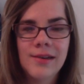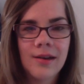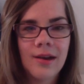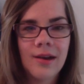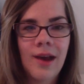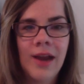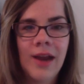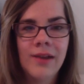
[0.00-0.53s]

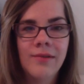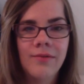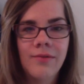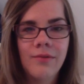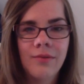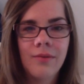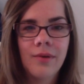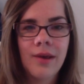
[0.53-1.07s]
kind of
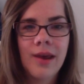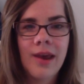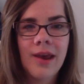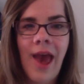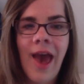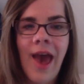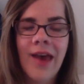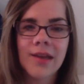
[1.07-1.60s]

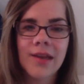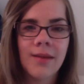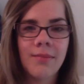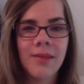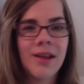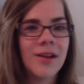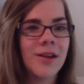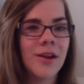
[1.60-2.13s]
has
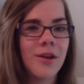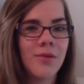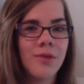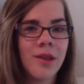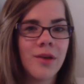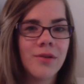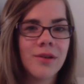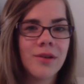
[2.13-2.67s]
something to do with
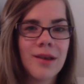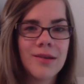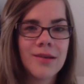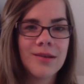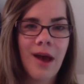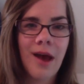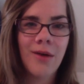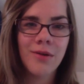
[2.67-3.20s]
those things
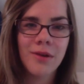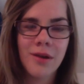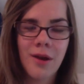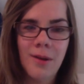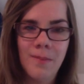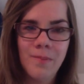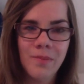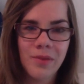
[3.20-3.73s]
now. So
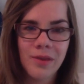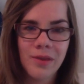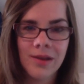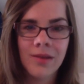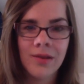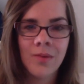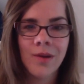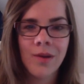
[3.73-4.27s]
this
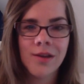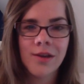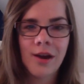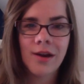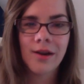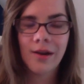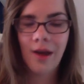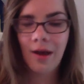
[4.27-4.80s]
is what
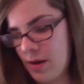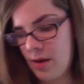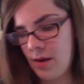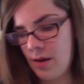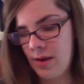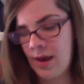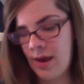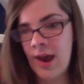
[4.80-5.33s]
started it all.
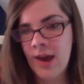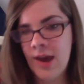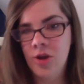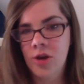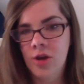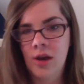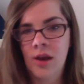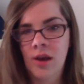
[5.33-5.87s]

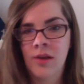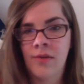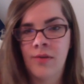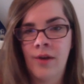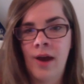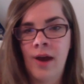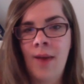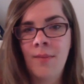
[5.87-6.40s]
H is
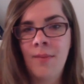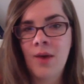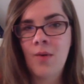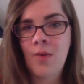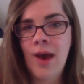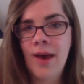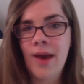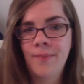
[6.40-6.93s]
for
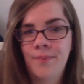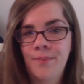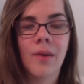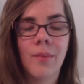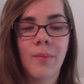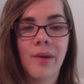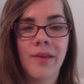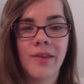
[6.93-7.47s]
Hemingway,
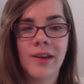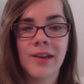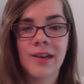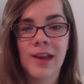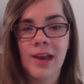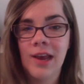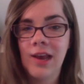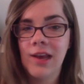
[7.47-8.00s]
but this
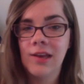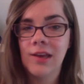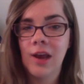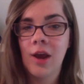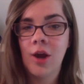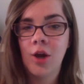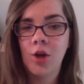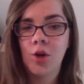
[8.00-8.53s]
is
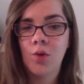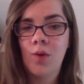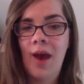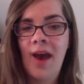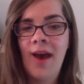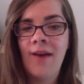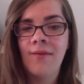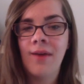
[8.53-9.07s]
To
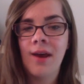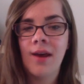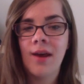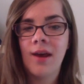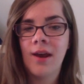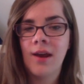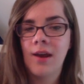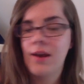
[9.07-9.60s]
Have
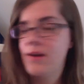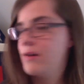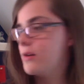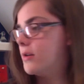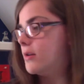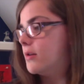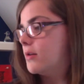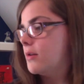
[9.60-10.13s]
and
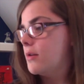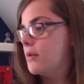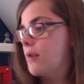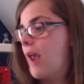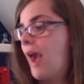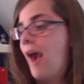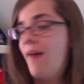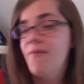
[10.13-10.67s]

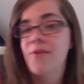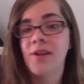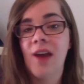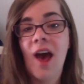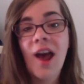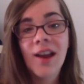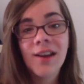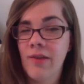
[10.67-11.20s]
Have
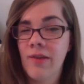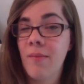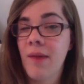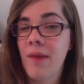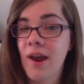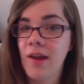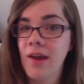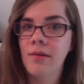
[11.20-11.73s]
Not,
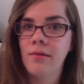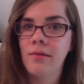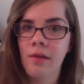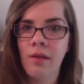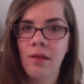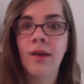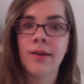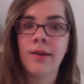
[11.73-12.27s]
made a
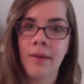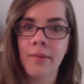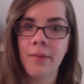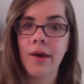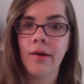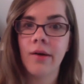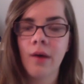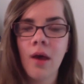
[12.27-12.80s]
long time
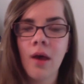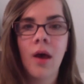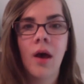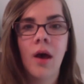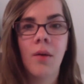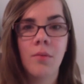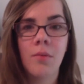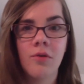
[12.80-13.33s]
ago,
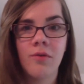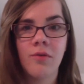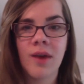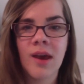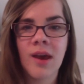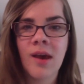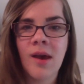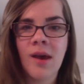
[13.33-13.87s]
a movie